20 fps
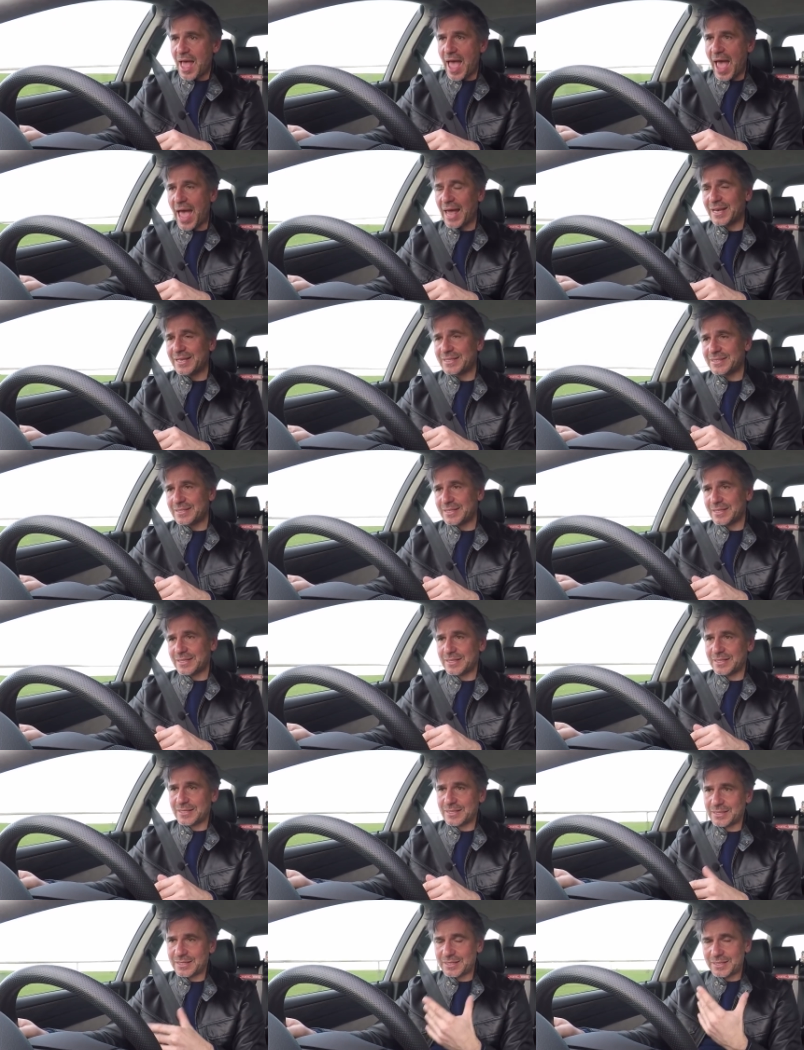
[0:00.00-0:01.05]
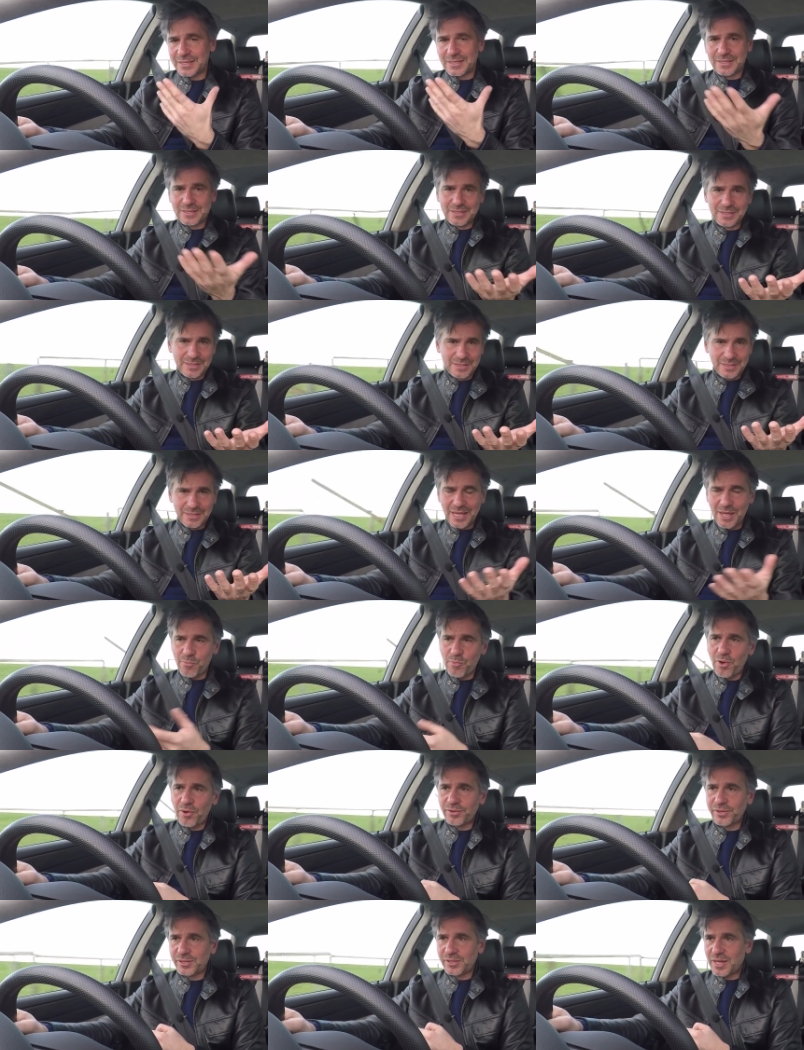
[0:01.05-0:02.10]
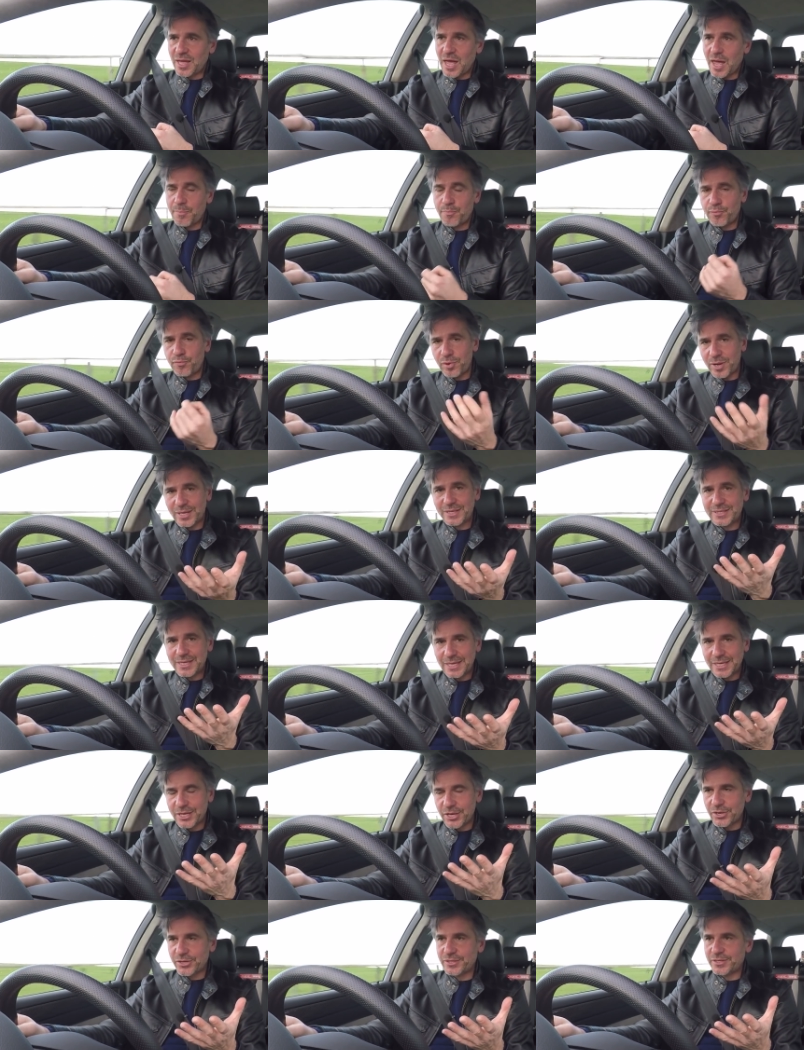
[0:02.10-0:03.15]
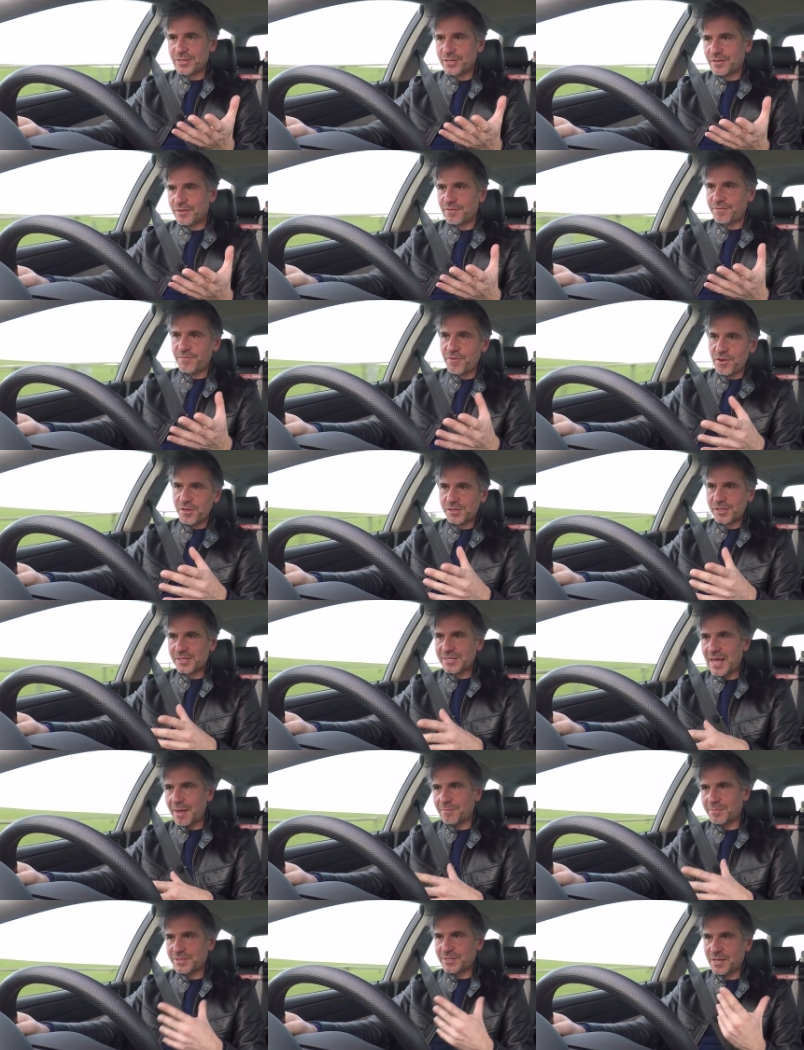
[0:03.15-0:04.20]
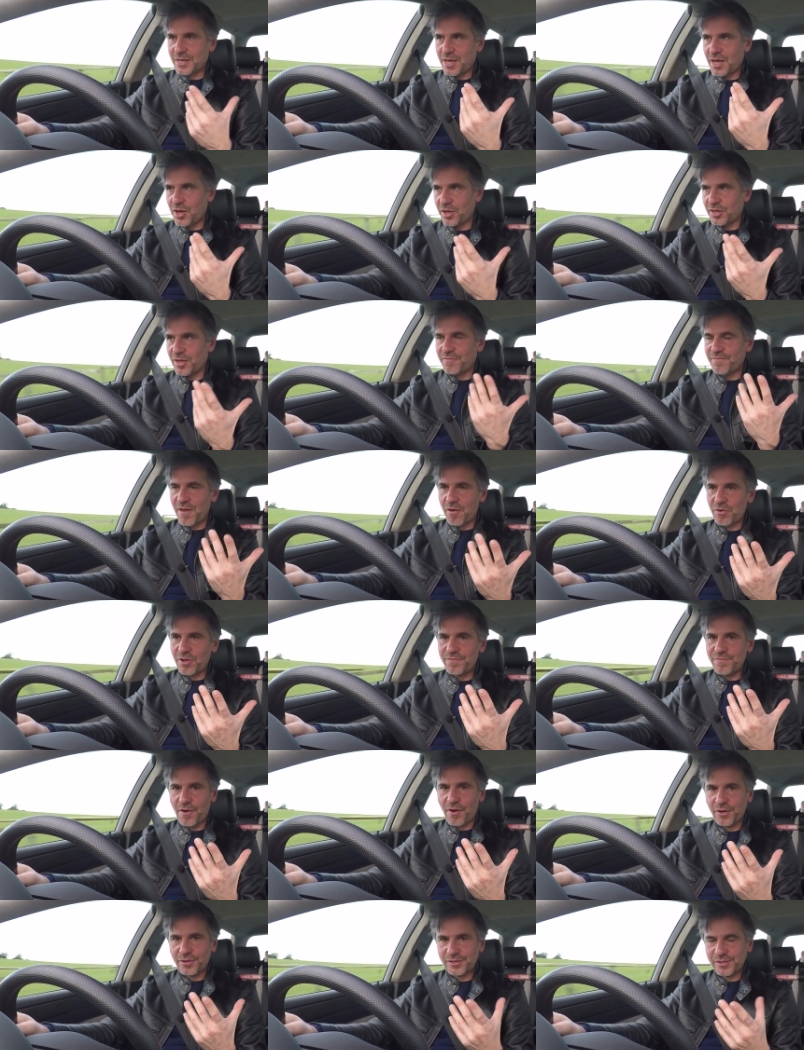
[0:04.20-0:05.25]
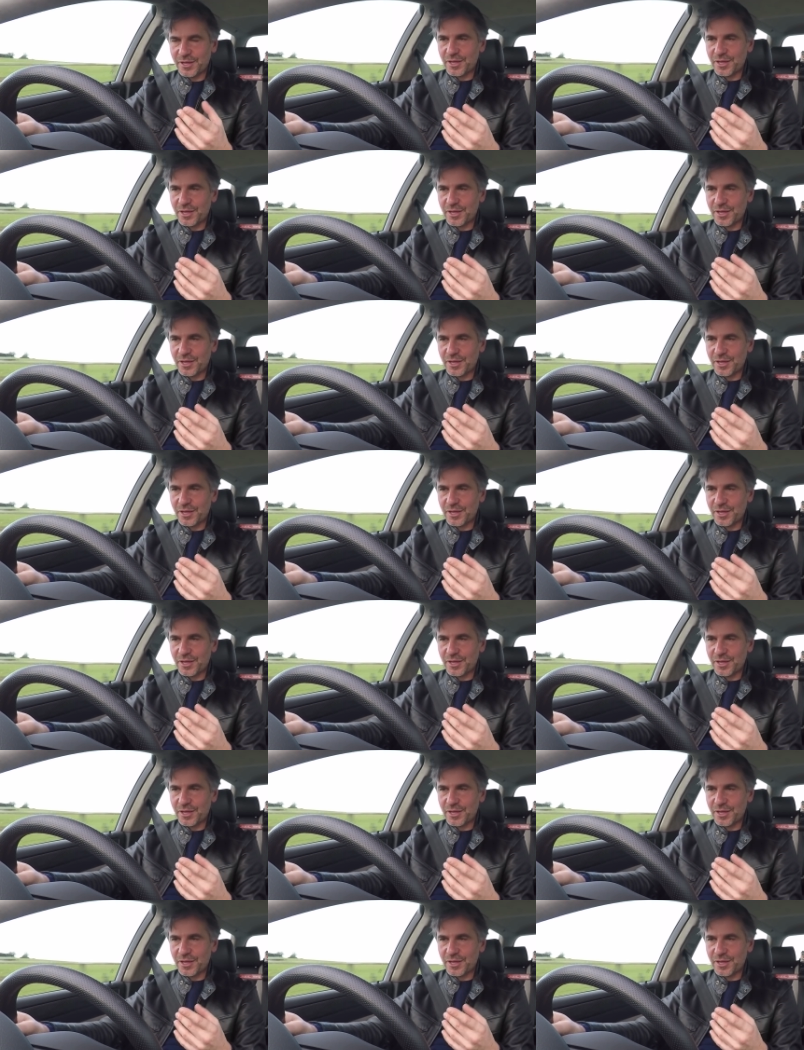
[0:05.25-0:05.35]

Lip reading: and it was a pretty good first attempt at a very fast